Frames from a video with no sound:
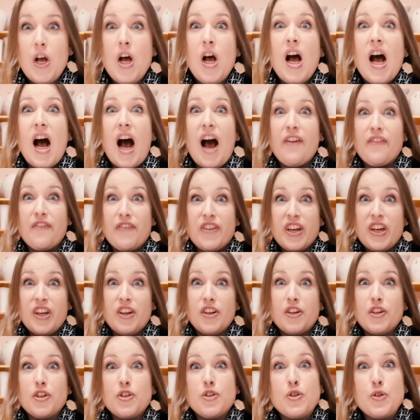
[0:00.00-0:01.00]
I
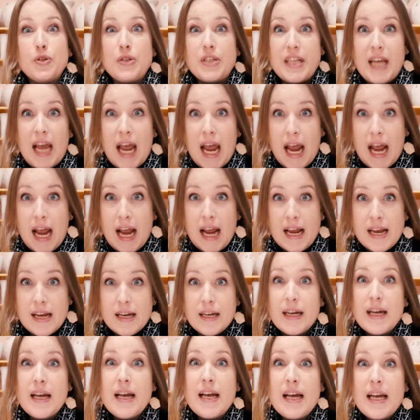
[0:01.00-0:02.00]
figured today
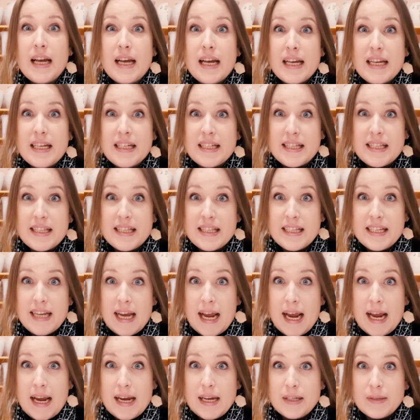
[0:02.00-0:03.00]
is the
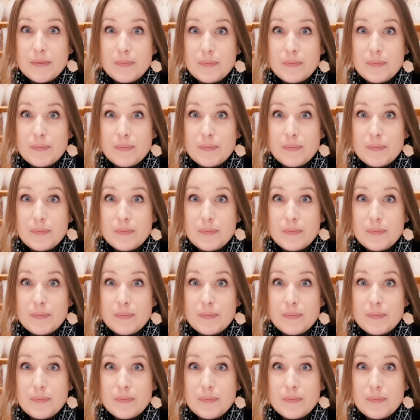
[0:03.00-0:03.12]
day.